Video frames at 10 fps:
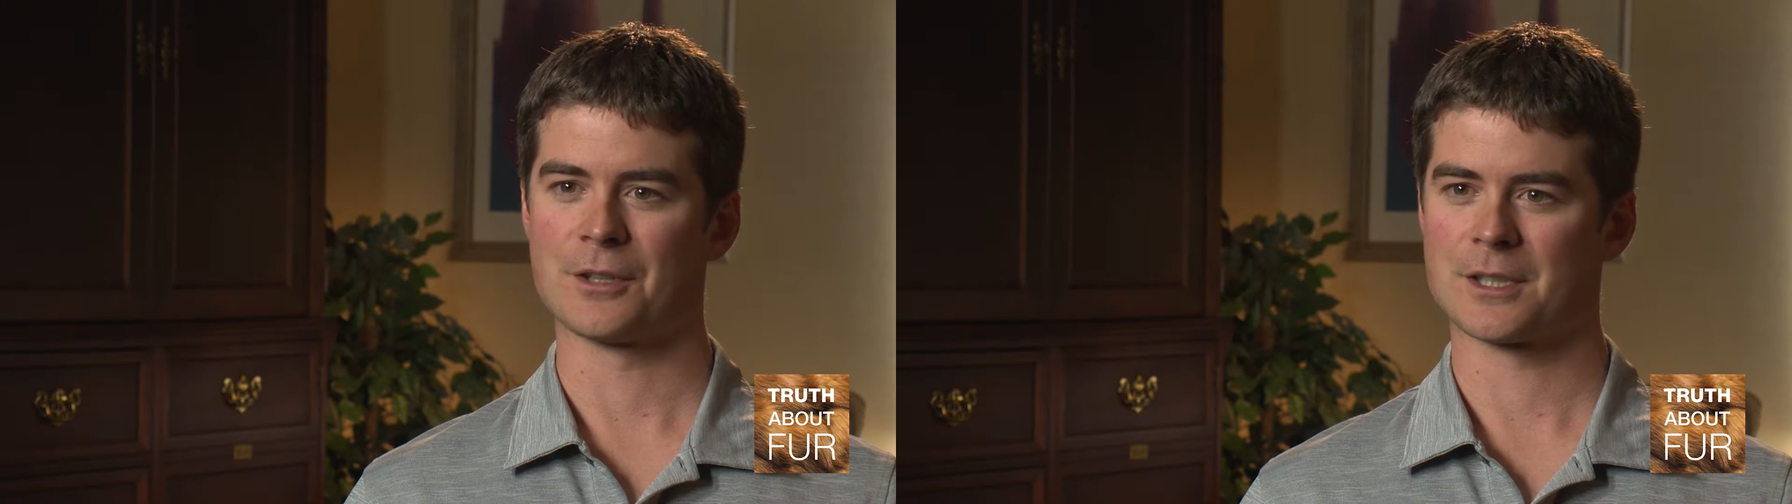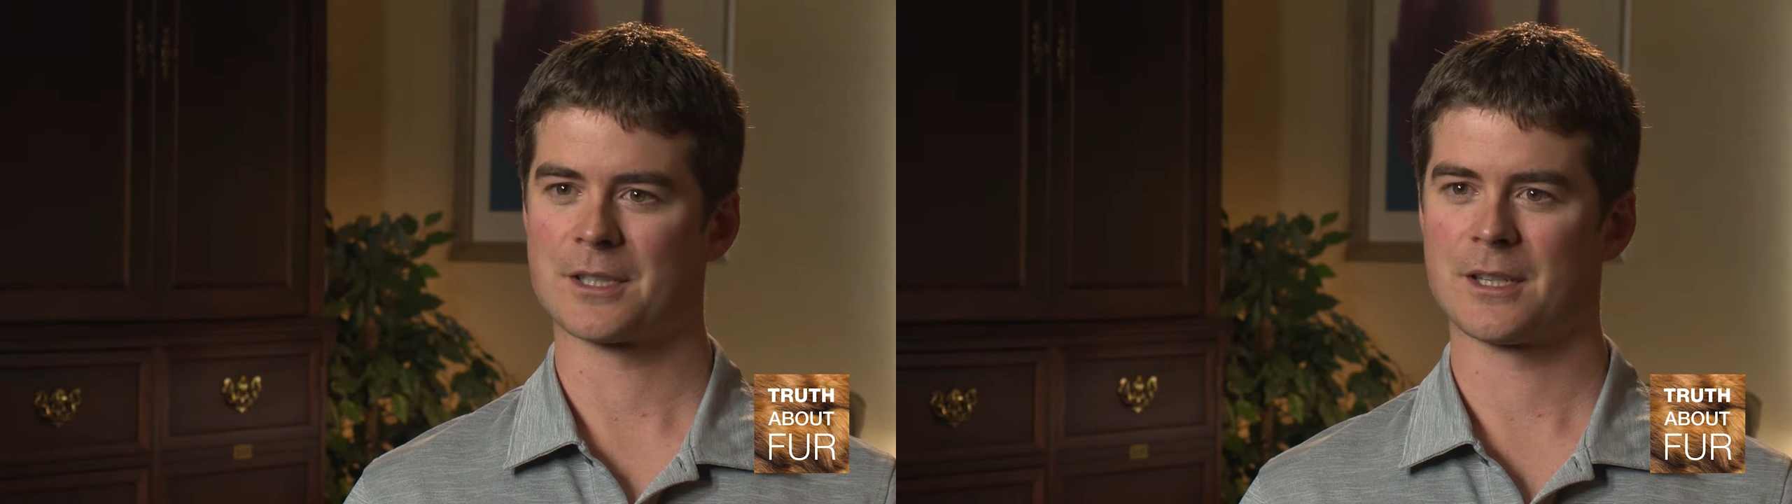
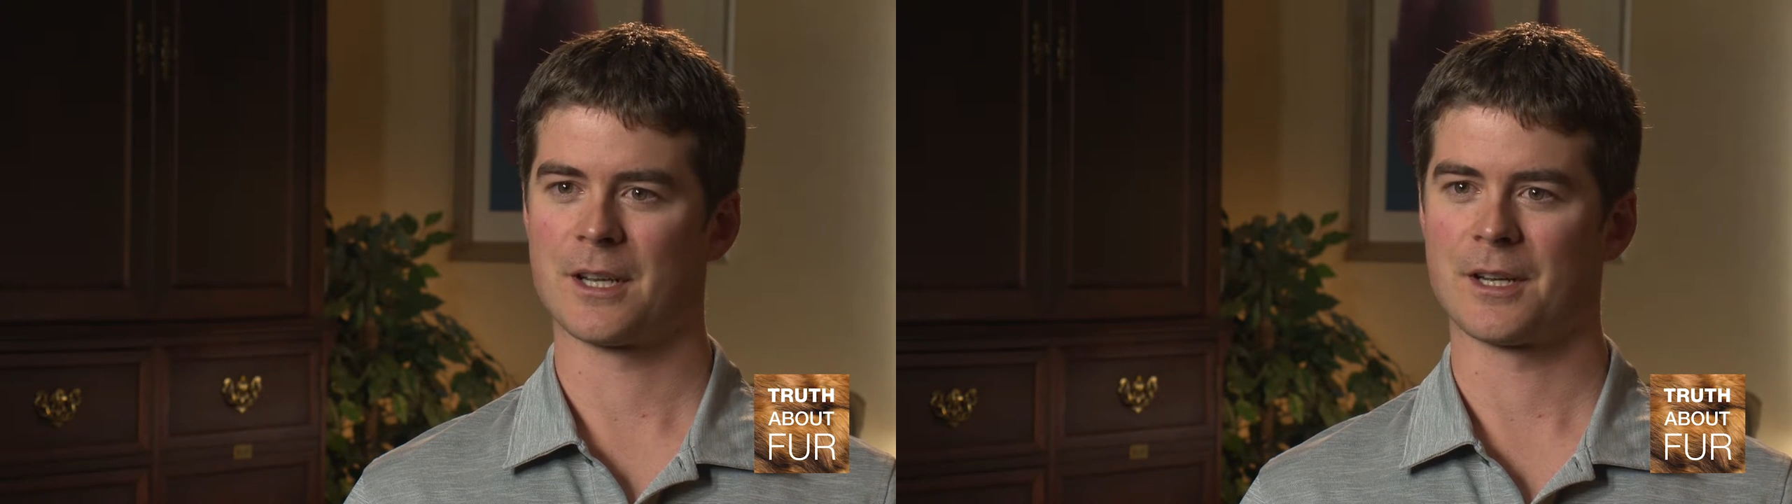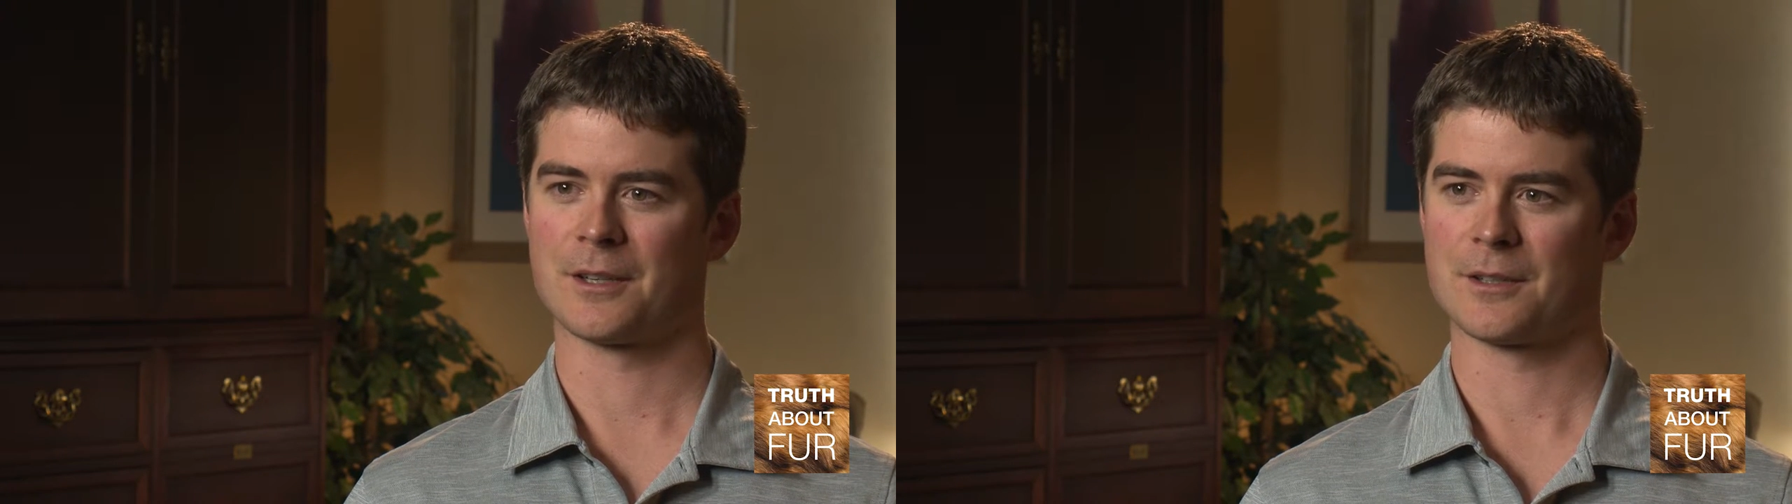just
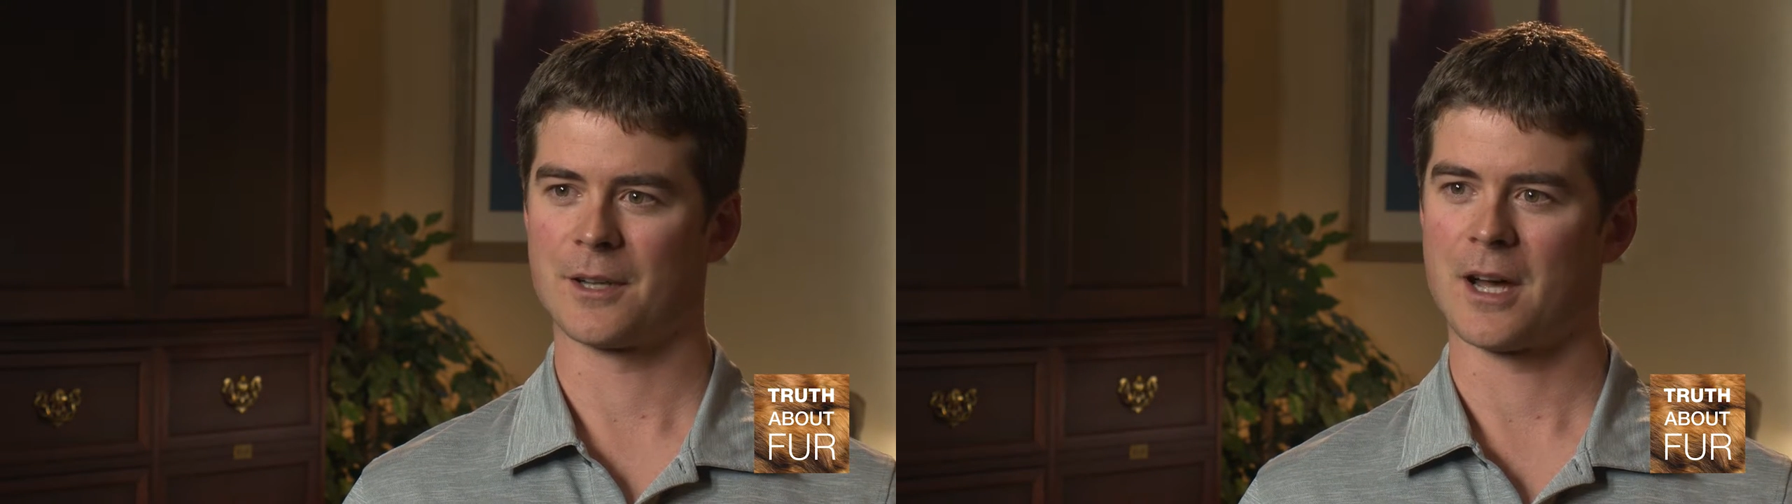a